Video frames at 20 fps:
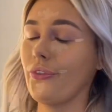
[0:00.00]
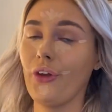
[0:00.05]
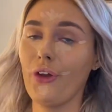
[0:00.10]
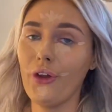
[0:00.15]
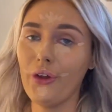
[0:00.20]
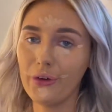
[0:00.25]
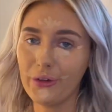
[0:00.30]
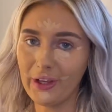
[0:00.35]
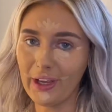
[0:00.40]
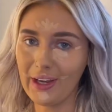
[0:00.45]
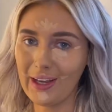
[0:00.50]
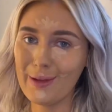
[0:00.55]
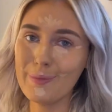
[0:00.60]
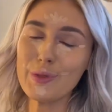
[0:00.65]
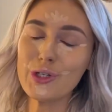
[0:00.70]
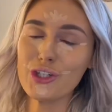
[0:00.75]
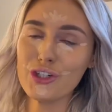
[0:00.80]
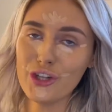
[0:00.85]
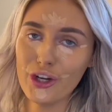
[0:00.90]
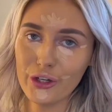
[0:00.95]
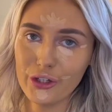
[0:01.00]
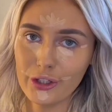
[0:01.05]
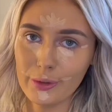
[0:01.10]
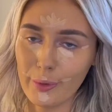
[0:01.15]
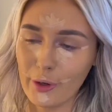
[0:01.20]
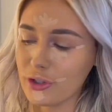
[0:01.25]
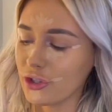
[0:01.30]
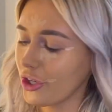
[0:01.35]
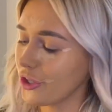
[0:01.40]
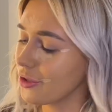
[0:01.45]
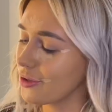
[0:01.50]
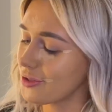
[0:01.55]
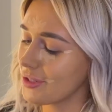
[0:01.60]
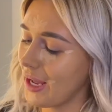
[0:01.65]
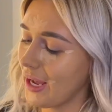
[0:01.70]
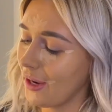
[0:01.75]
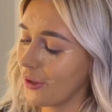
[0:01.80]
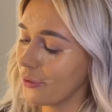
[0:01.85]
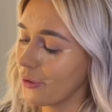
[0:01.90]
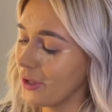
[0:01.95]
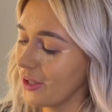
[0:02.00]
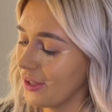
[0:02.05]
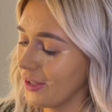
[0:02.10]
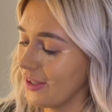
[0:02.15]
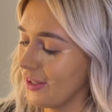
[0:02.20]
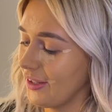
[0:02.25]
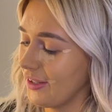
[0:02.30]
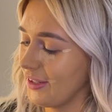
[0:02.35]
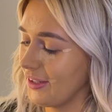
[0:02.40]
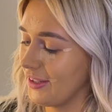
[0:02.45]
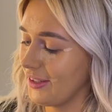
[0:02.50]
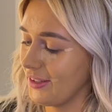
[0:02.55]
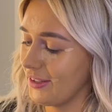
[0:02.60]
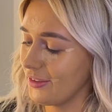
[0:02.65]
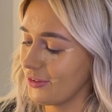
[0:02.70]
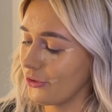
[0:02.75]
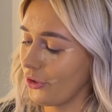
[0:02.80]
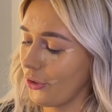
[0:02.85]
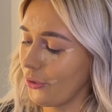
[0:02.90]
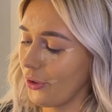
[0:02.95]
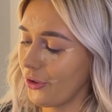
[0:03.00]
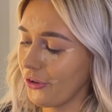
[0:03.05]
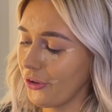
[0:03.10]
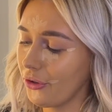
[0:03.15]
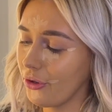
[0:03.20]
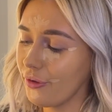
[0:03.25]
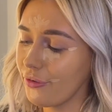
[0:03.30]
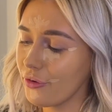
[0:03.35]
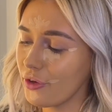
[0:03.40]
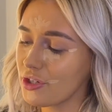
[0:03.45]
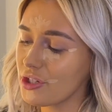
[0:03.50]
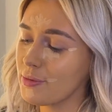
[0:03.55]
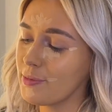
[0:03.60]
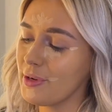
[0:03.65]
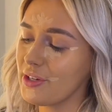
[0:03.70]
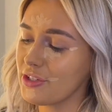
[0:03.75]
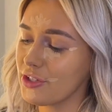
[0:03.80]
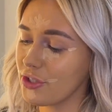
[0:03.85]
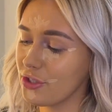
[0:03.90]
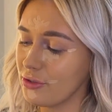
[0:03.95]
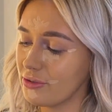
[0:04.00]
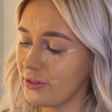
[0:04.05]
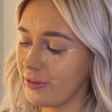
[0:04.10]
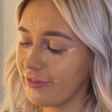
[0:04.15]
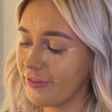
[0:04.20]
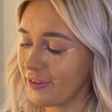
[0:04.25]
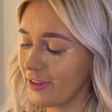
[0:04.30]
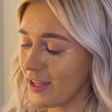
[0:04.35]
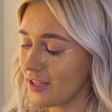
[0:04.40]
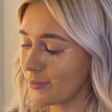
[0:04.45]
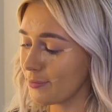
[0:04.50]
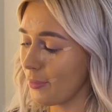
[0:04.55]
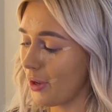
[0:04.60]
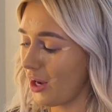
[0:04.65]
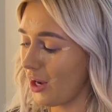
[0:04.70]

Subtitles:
Okay, let me show you the brush I use now. So I don't know if you're actually meant to use it for this, but